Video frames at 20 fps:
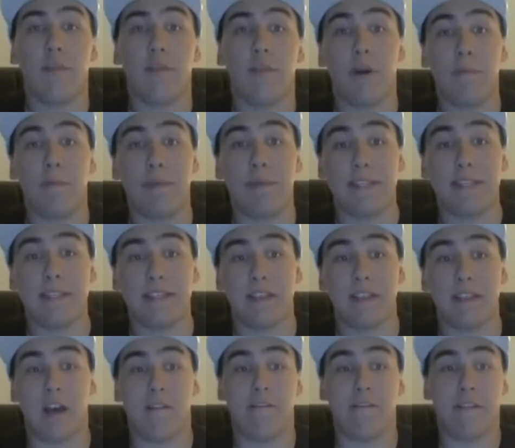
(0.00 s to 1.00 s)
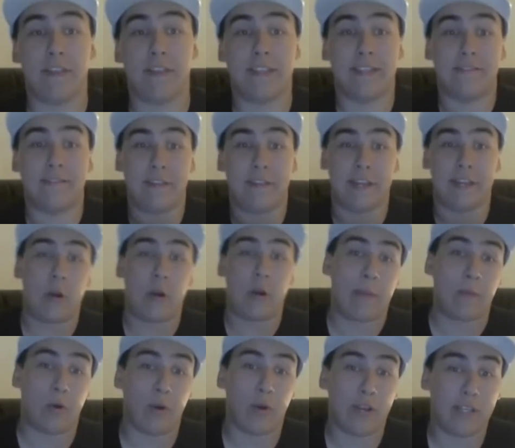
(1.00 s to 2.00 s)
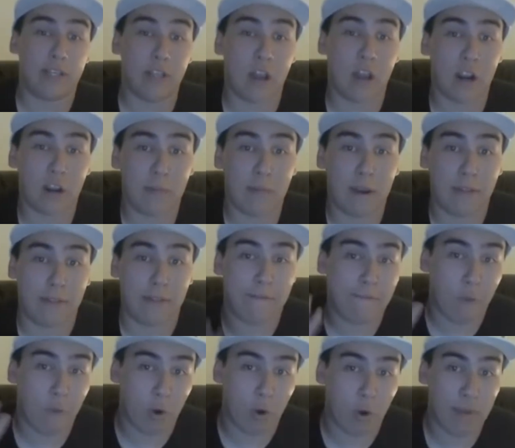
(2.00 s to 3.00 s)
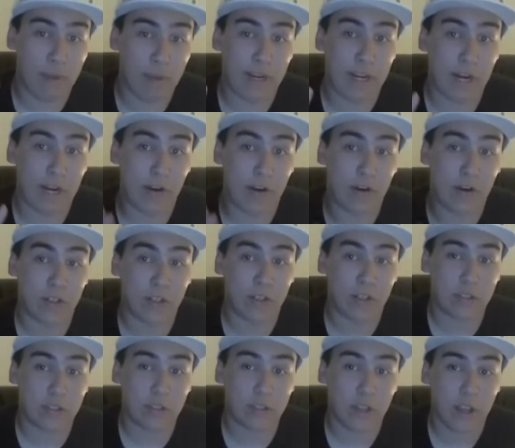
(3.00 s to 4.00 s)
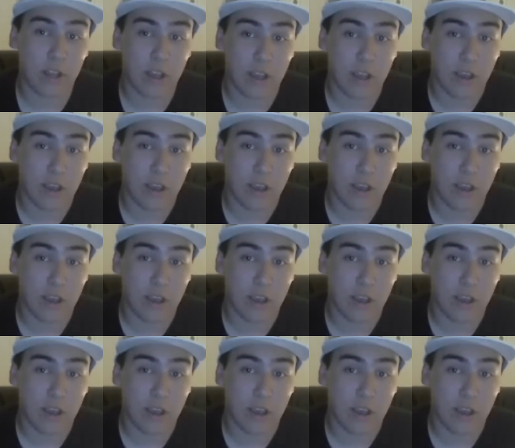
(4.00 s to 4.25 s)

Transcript: purposes of this video, I'm going to talk about the 4 main characters,